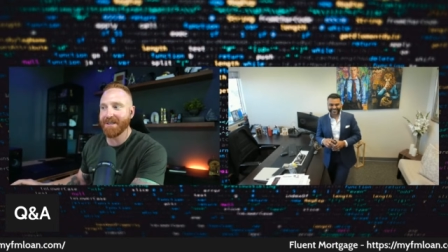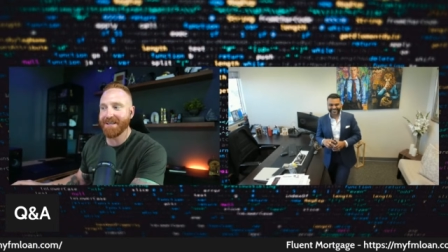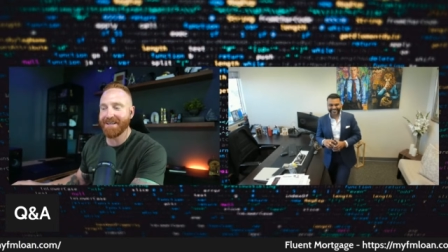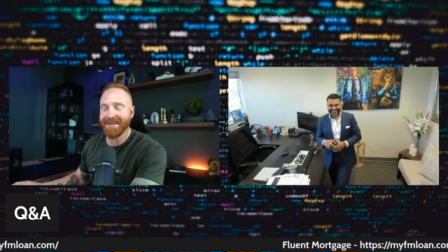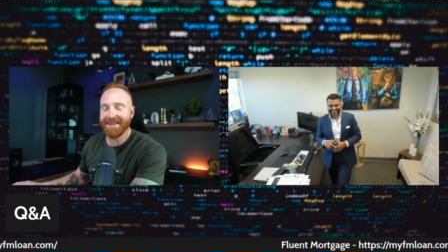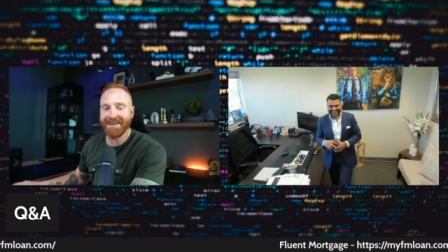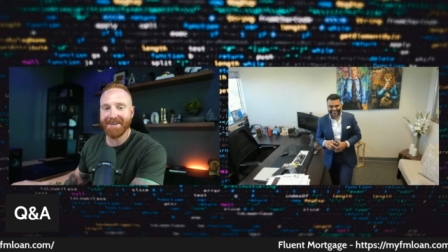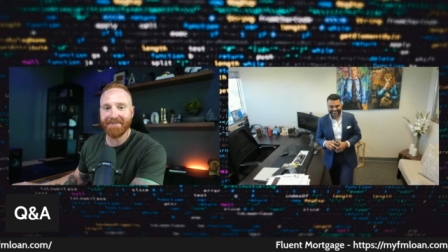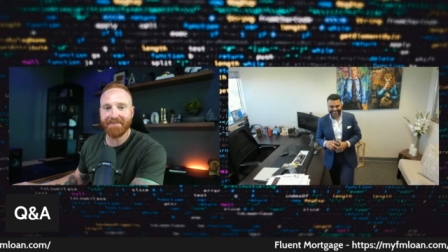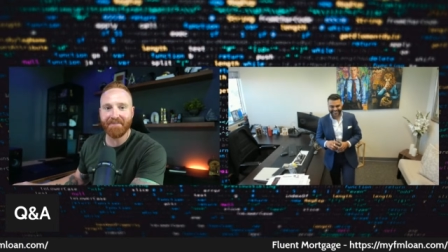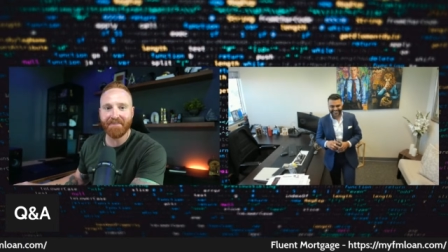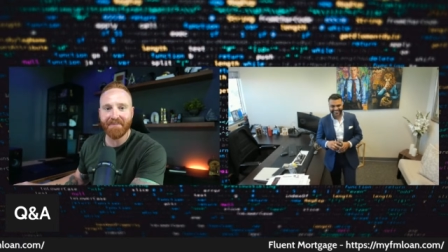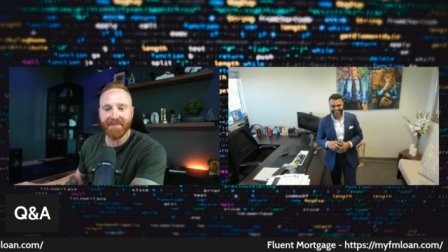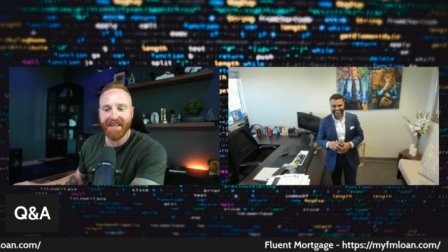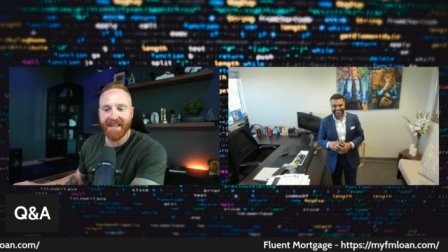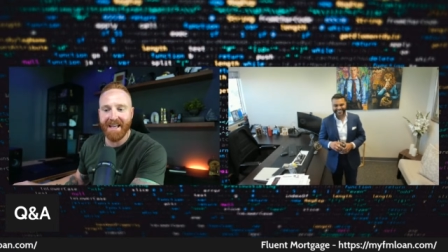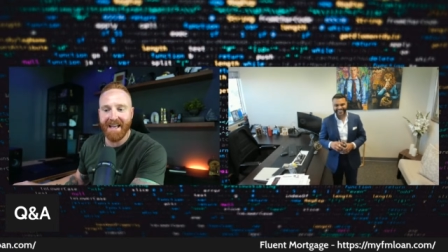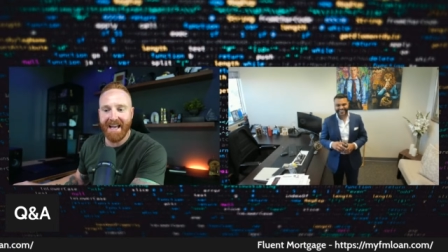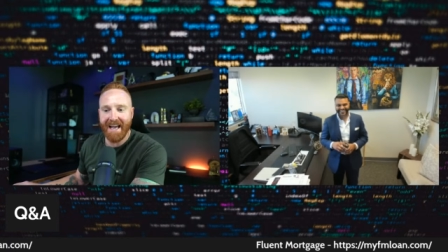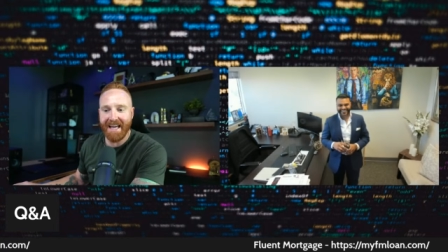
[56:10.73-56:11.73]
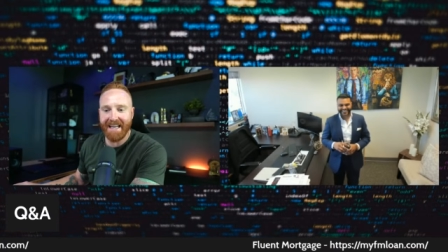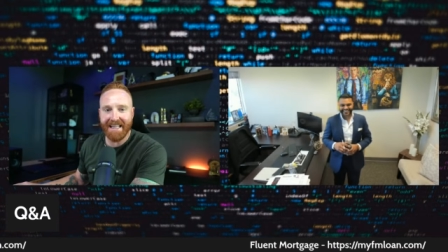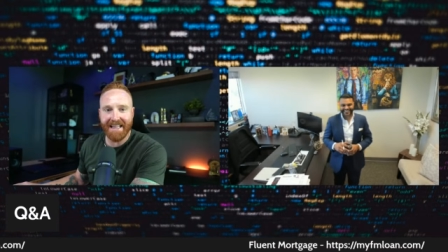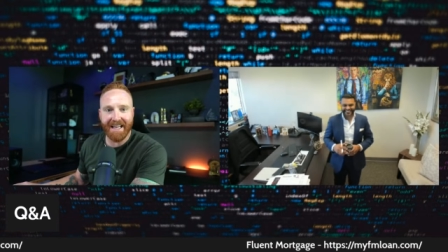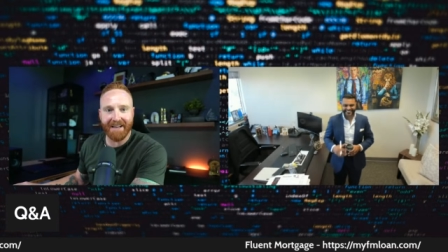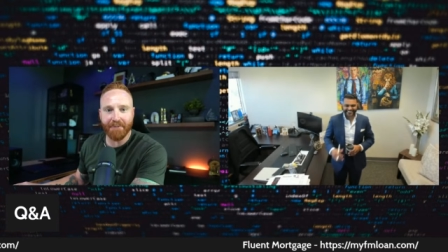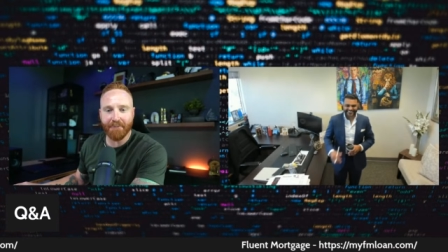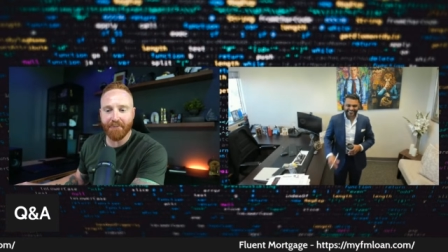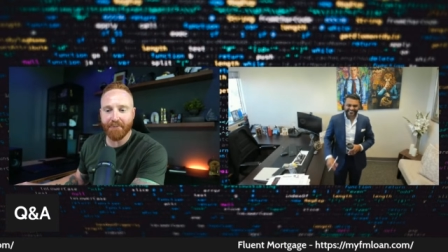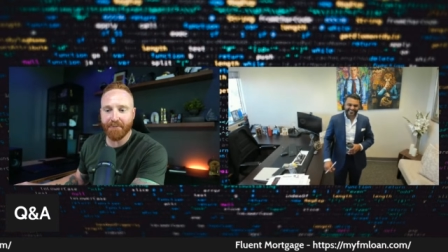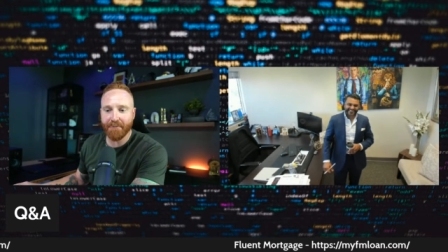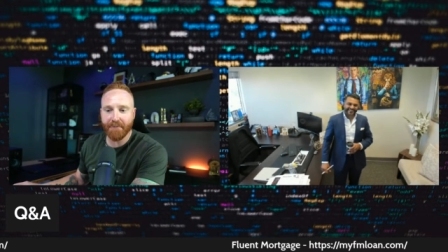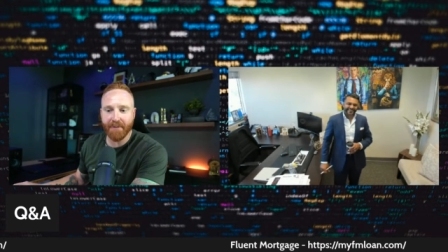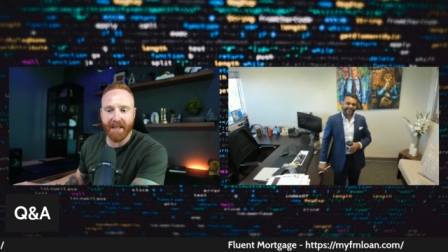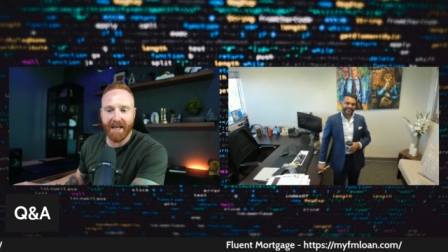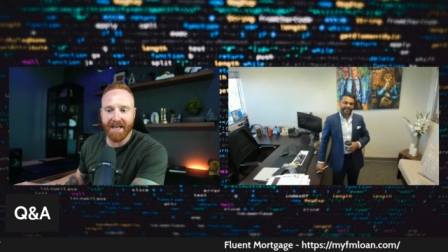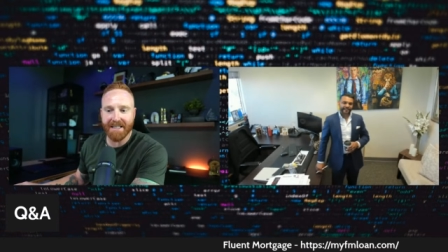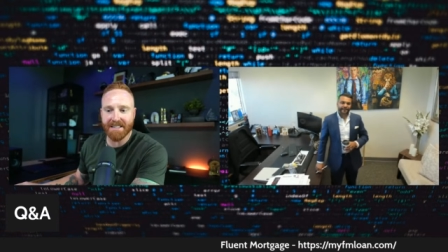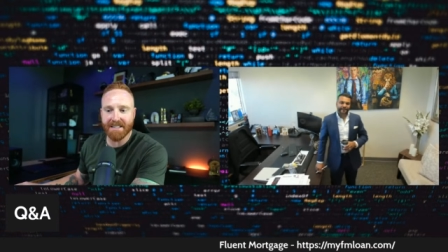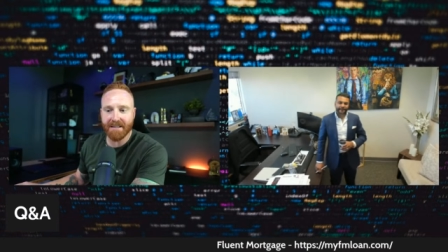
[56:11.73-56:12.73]
but um, any like
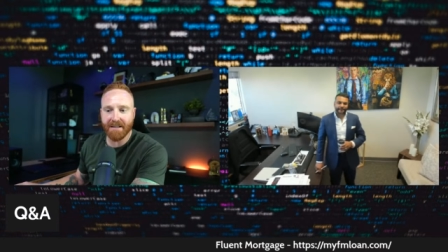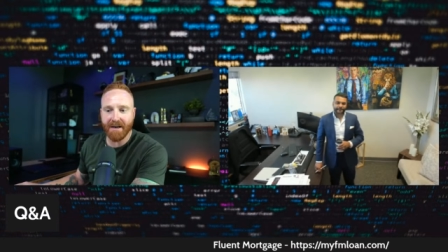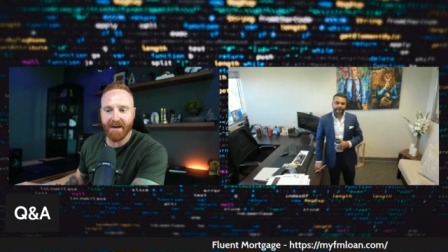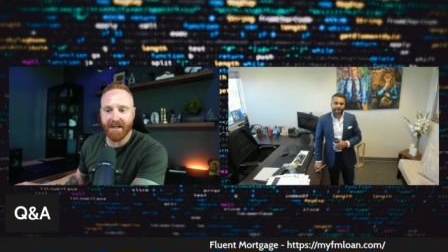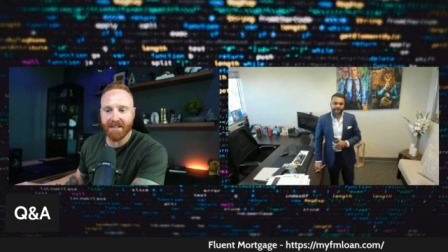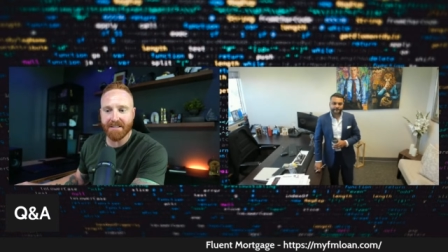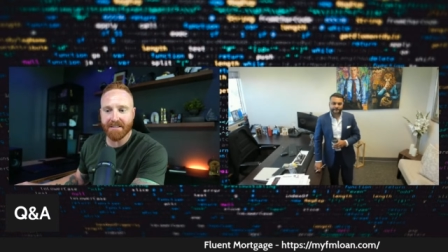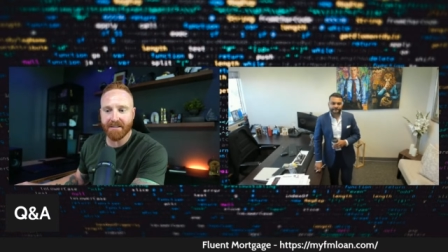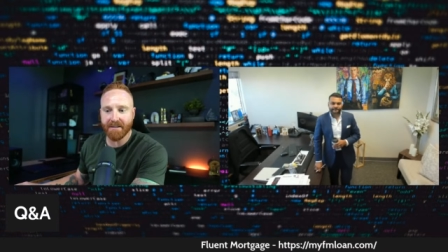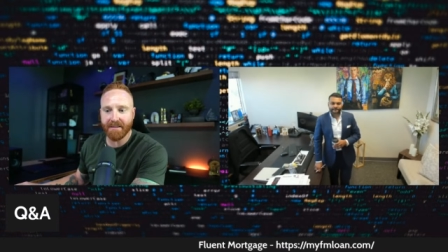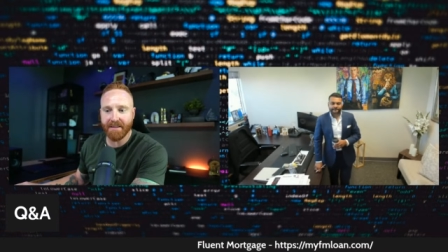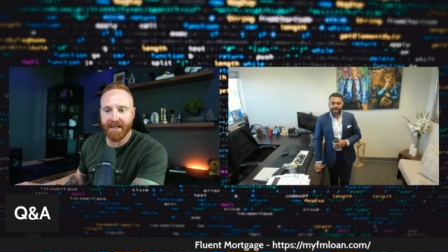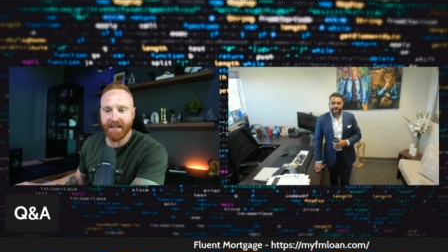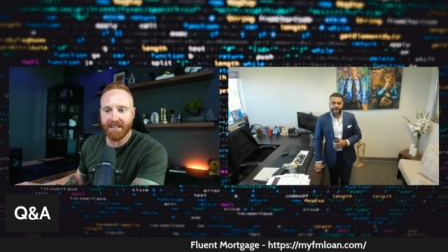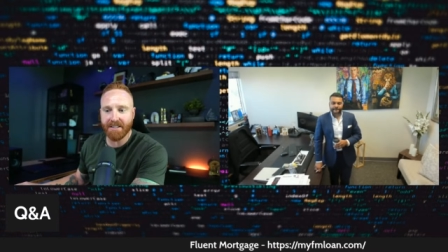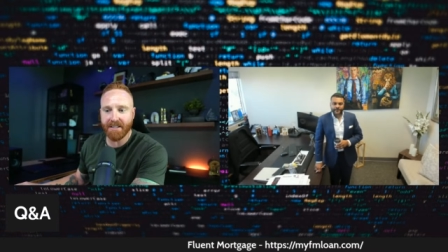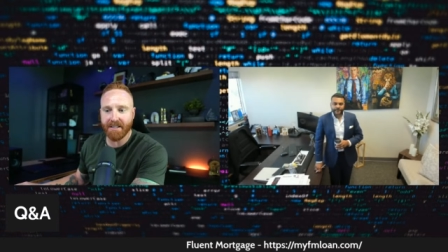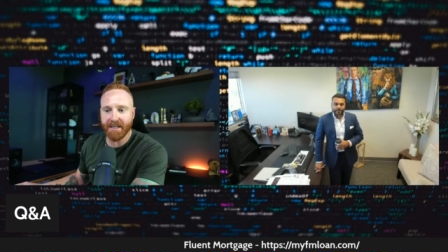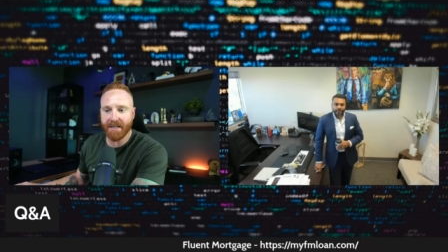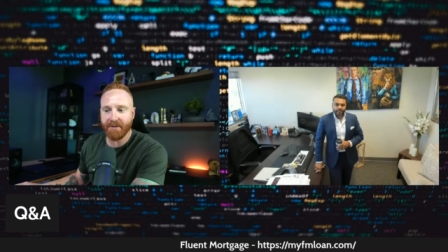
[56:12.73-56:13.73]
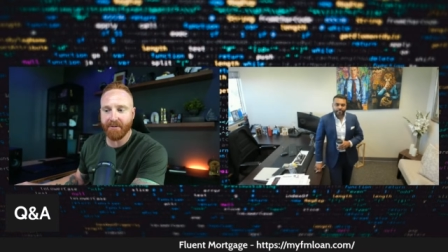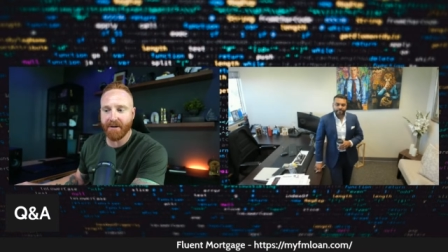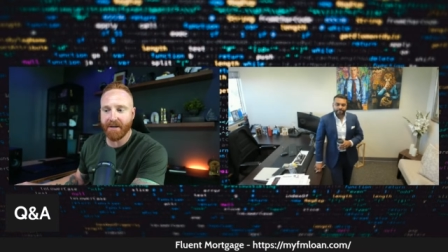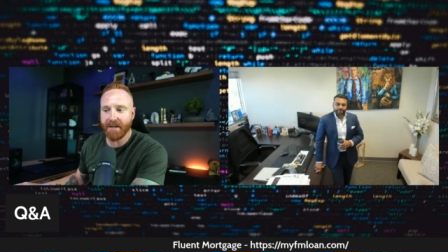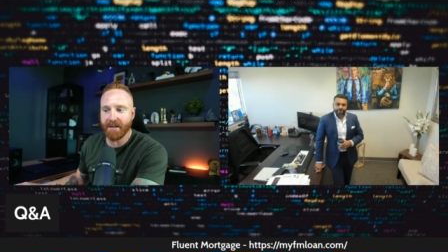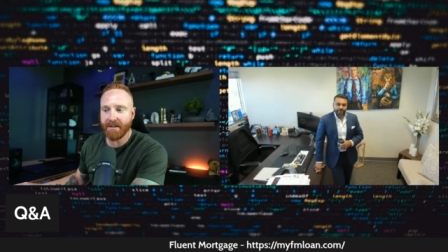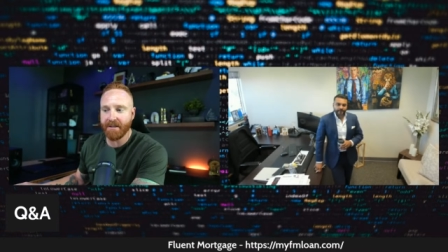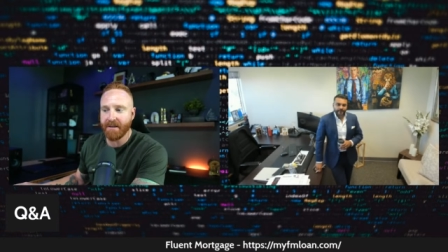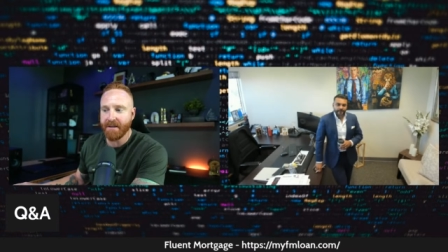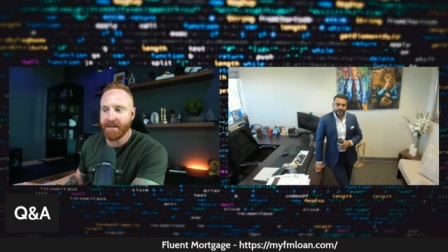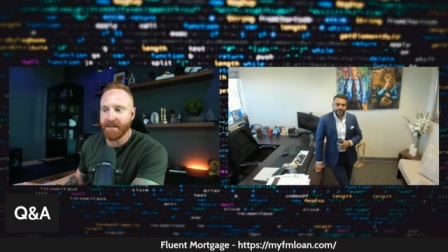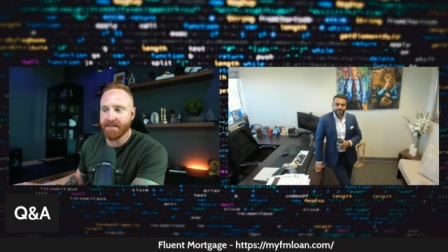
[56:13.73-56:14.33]
last thoughts or things you kind of want to